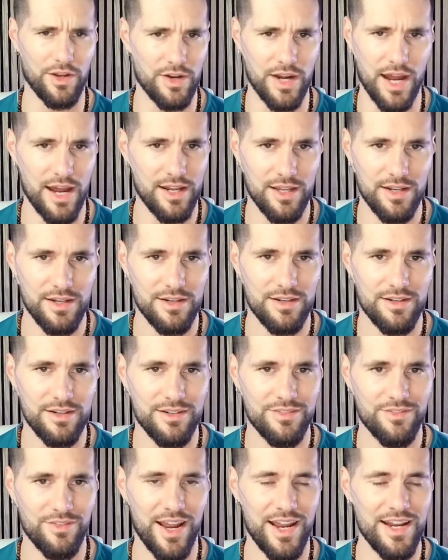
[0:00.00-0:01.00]
at it,
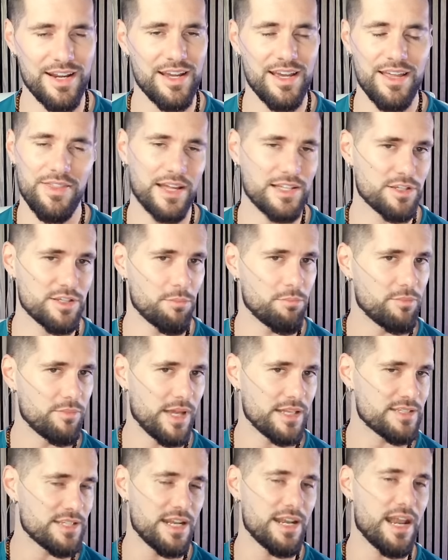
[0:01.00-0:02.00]
right? That's a
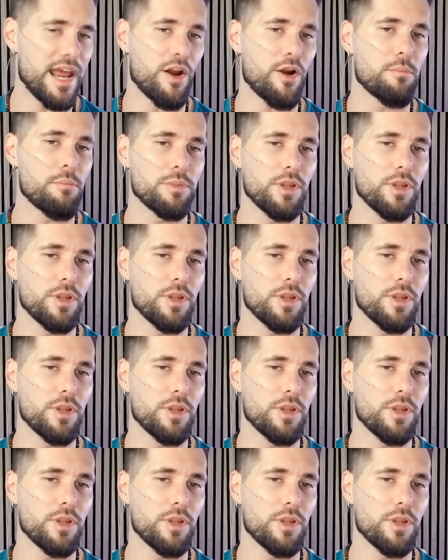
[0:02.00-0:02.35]
that's an inherent